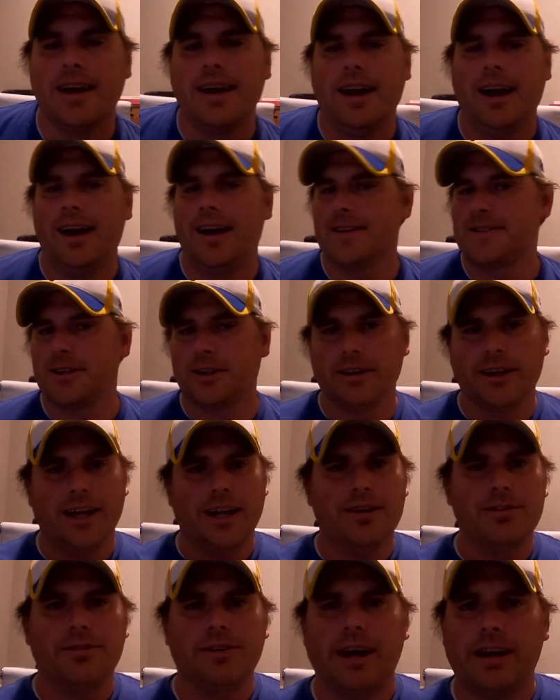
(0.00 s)
So you're looking
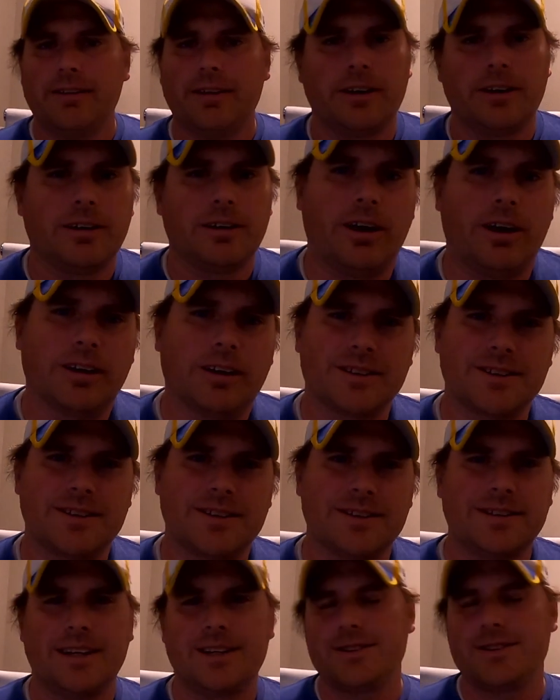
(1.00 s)
at $500
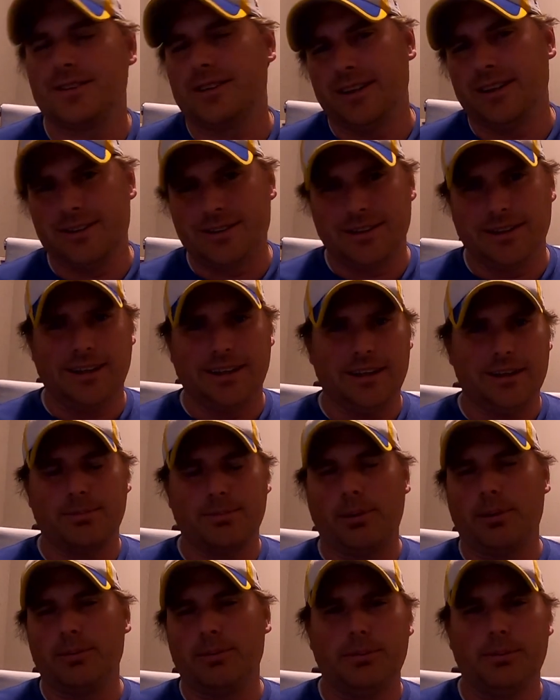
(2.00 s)
essentially to get
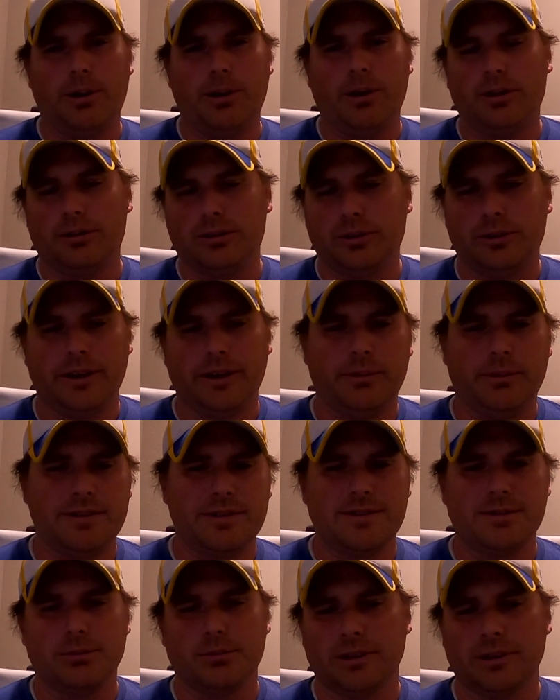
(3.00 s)
the ball rolling with
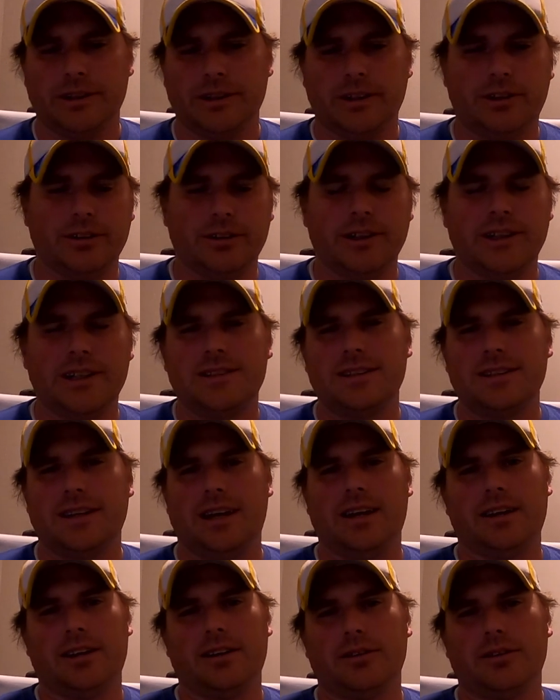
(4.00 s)
some really good
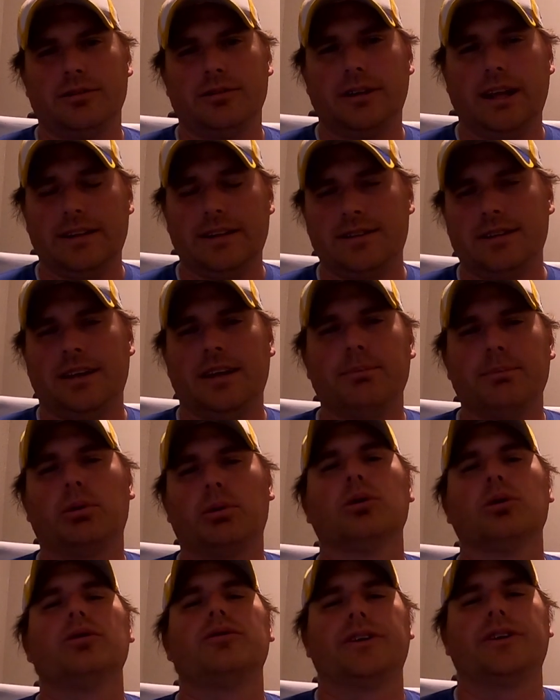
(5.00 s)
to
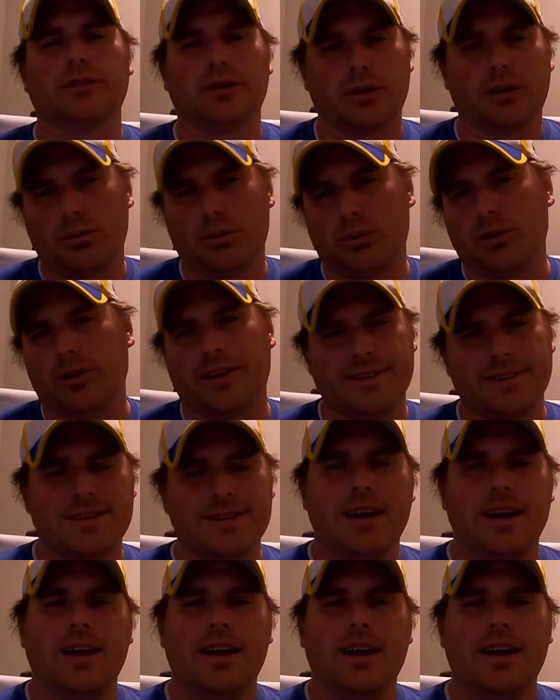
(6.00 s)
improve your recordings.